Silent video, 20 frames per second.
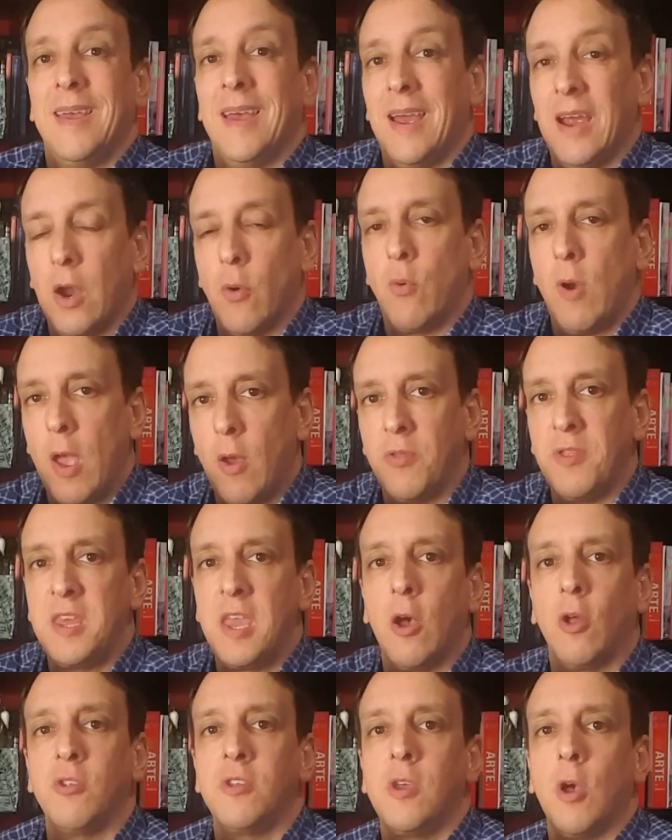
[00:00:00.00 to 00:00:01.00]
around the
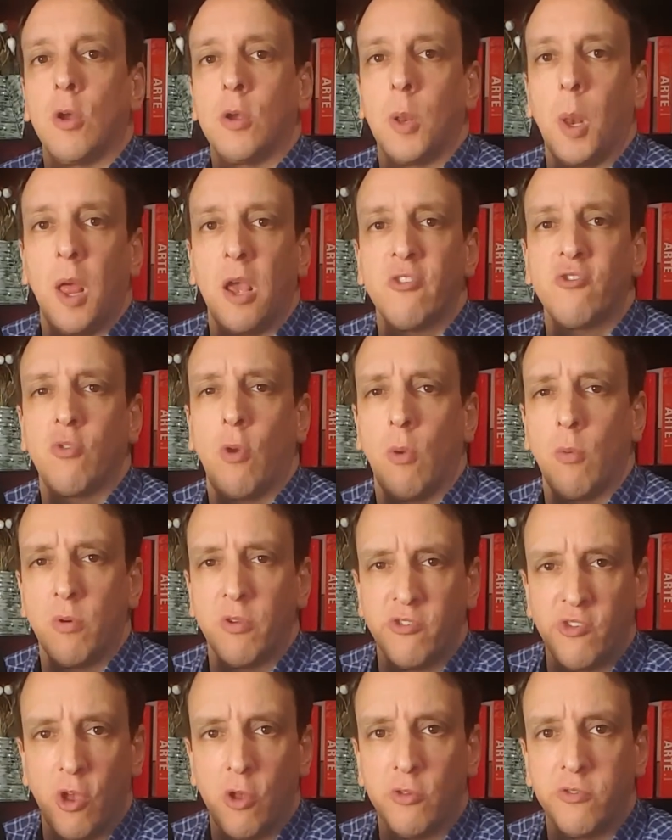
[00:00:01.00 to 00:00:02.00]
L D L cholesterol
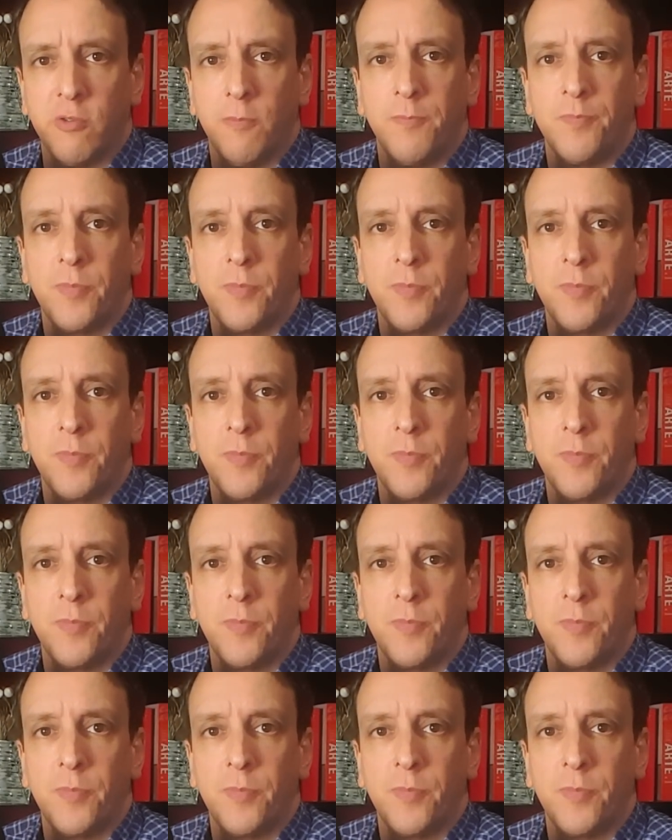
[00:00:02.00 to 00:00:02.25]
result.